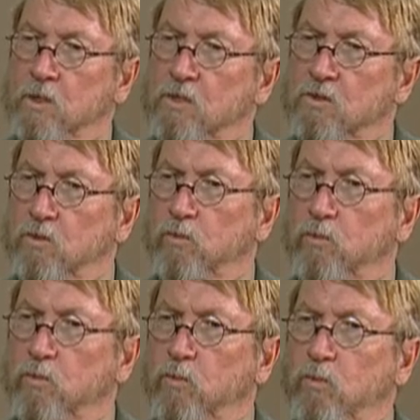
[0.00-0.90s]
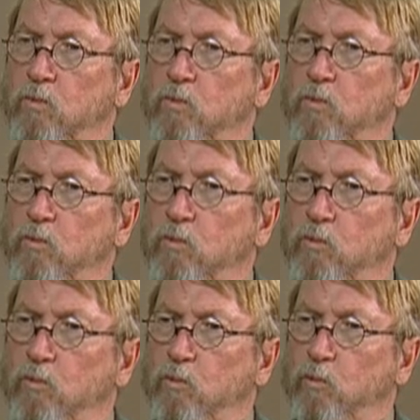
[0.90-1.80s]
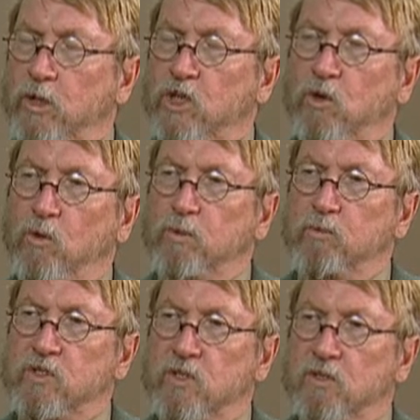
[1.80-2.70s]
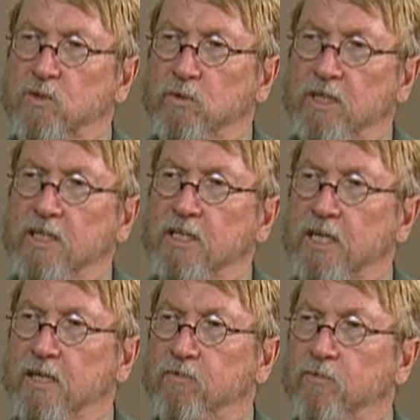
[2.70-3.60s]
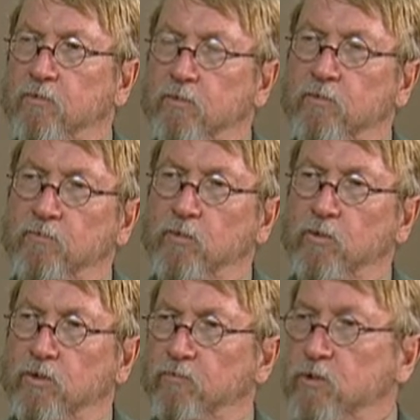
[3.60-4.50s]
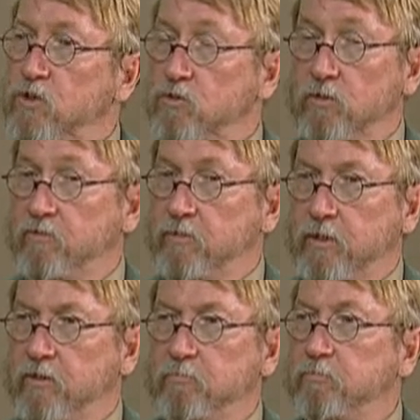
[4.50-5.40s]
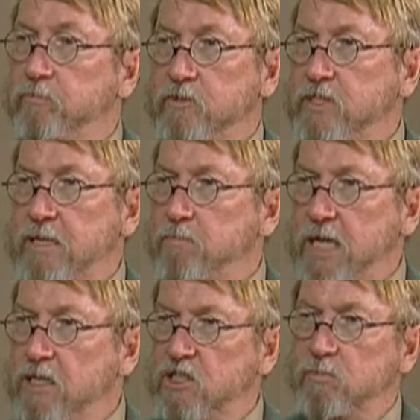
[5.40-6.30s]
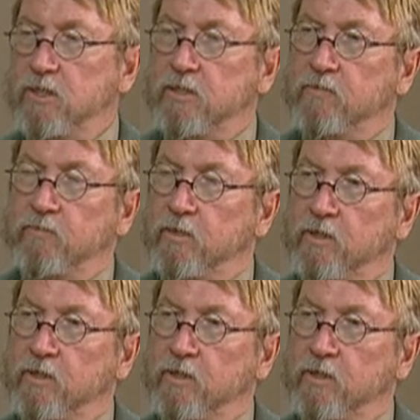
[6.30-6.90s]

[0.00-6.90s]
So what do you hope the results will indicate for the future of state management of